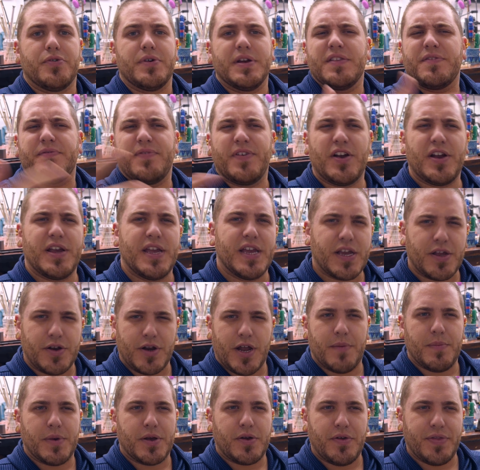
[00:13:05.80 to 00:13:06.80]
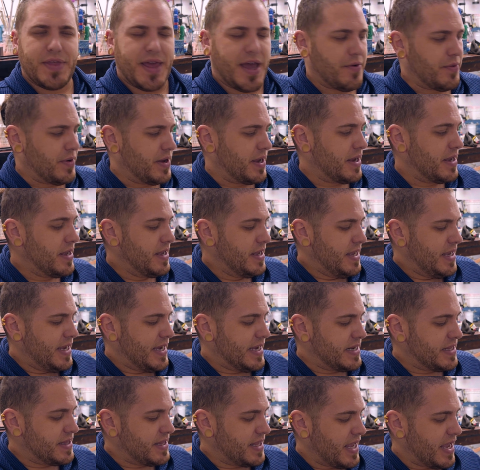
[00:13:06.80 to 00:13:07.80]
It's very economical that way.
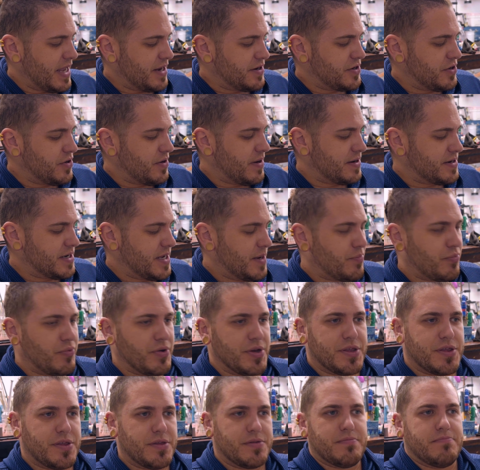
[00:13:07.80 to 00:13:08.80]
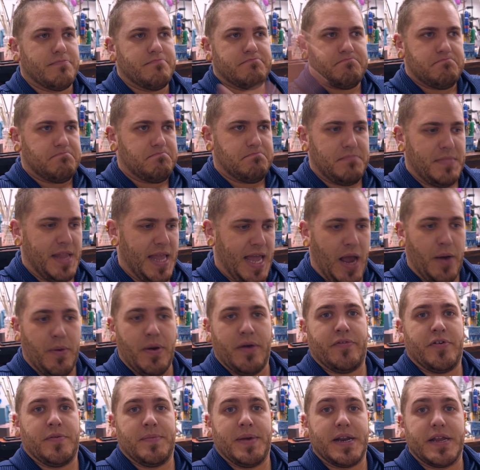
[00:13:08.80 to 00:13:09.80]
And in the end, you end up with
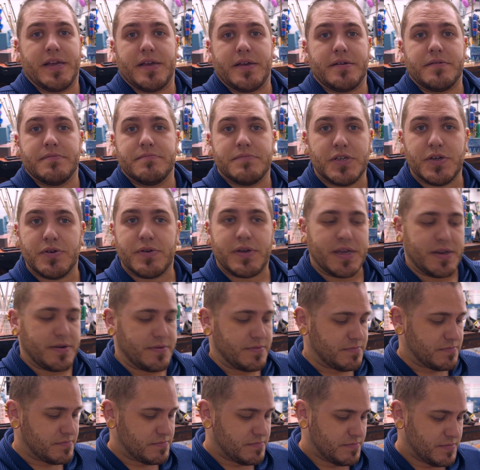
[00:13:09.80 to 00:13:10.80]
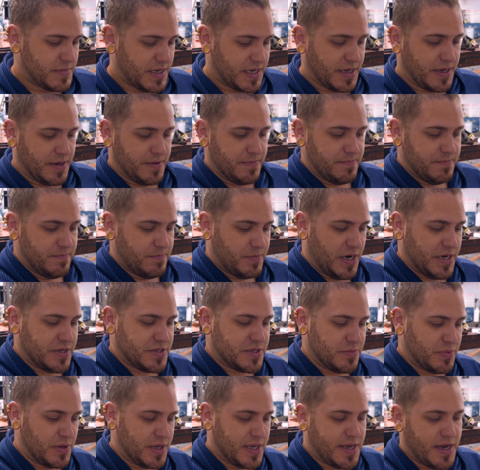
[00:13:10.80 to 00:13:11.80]
however many you can
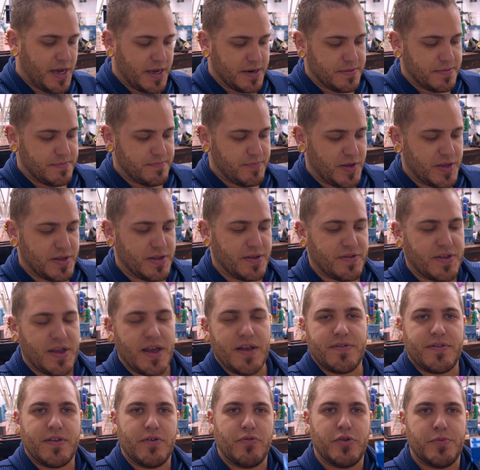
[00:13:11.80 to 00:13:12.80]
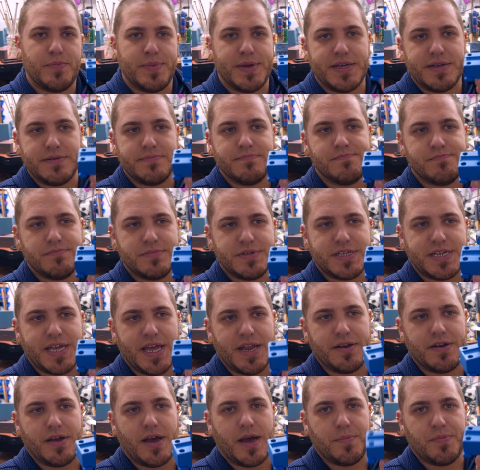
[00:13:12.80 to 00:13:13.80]
possibly cut. In this case, it would be
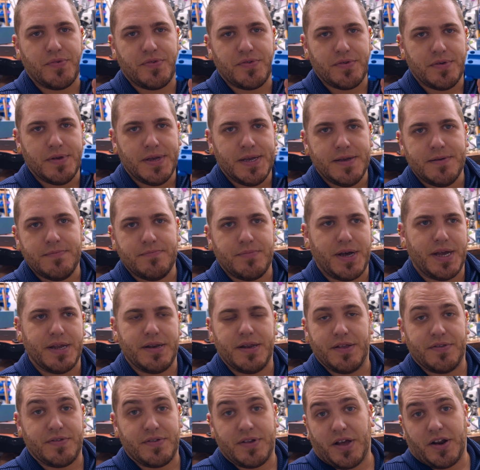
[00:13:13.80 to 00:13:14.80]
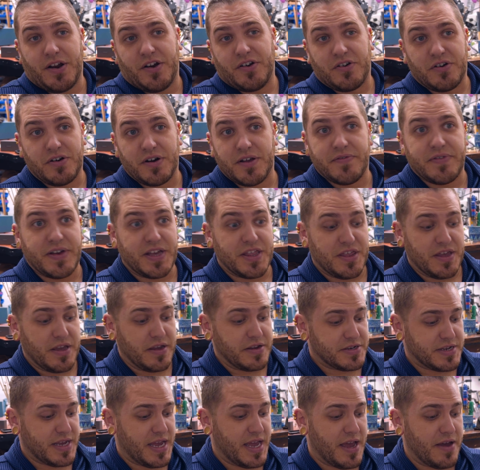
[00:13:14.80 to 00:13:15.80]
10 DOPs. But it's not unheard of, I
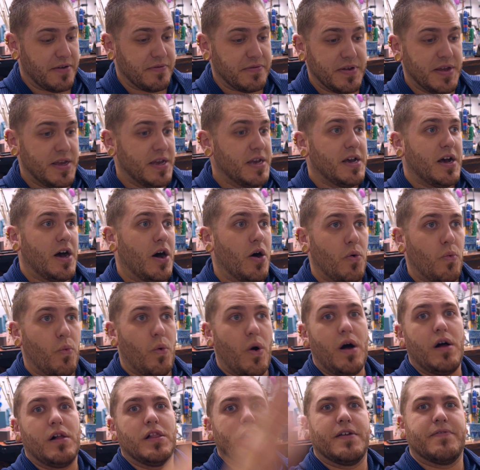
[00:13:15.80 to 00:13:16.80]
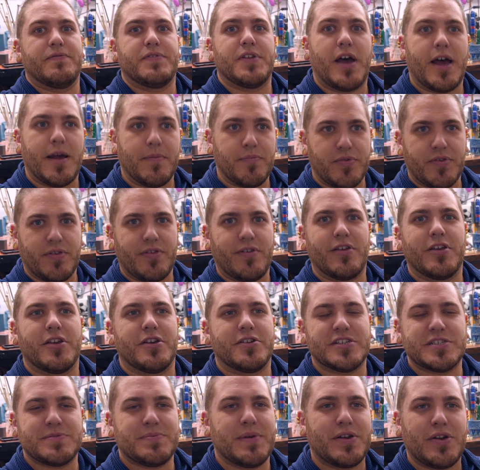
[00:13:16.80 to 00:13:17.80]
think, to have a wall of DOPs. You
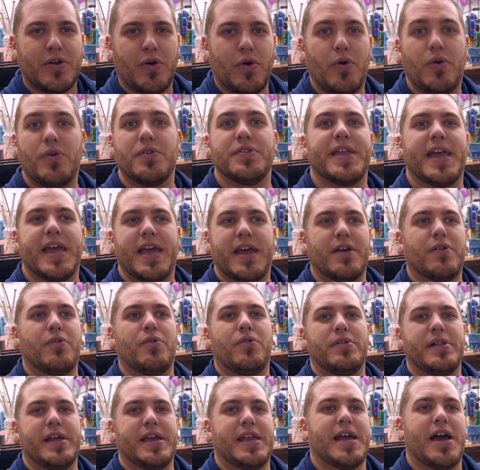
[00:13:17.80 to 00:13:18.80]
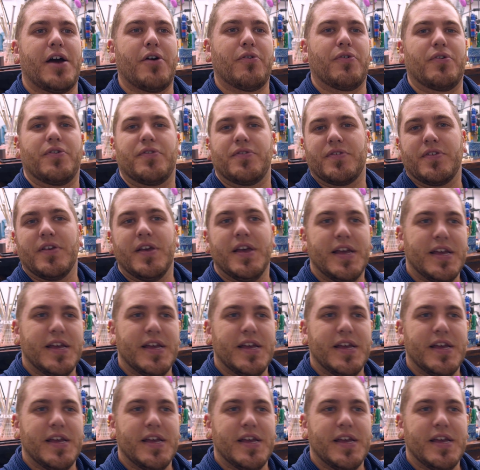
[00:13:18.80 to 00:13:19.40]
just spend a whole day, a whole 8 hours